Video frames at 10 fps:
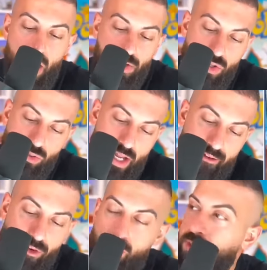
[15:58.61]
you
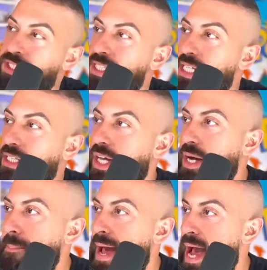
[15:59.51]
never will see like
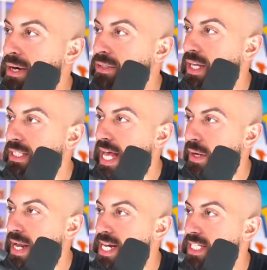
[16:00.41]
a pattern like that
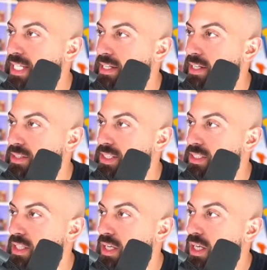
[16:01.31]
on anything else.
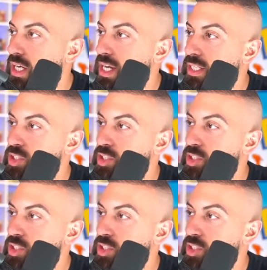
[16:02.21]
It